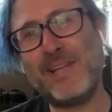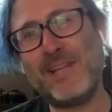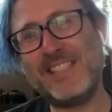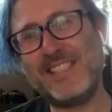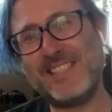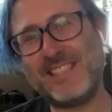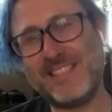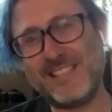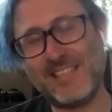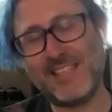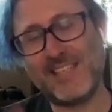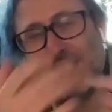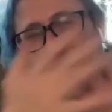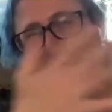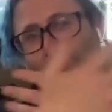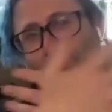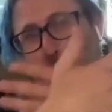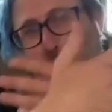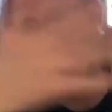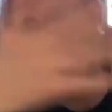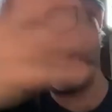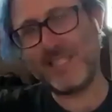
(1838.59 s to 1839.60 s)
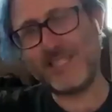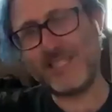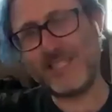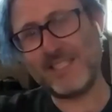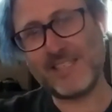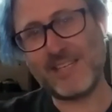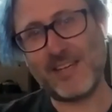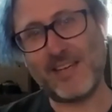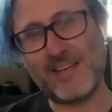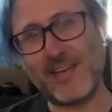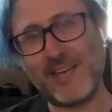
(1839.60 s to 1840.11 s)
A place, a
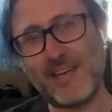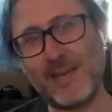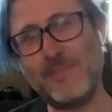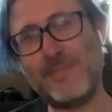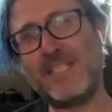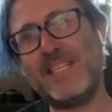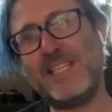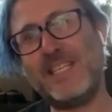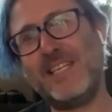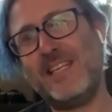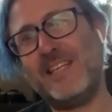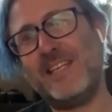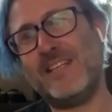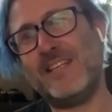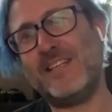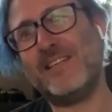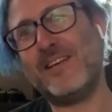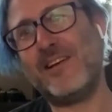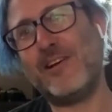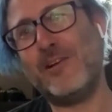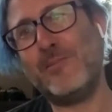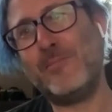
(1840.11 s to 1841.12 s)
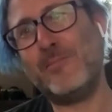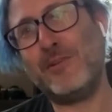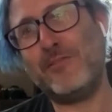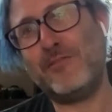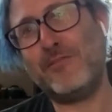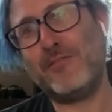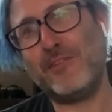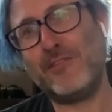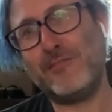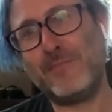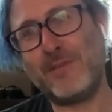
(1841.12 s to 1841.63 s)
space is empty and
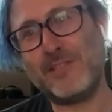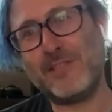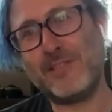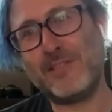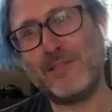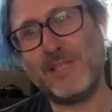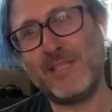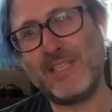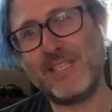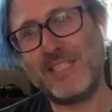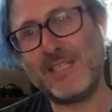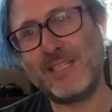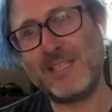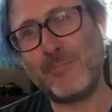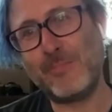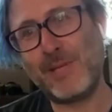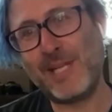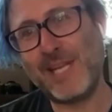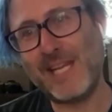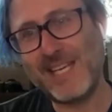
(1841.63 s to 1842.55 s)
open and full of possibilities.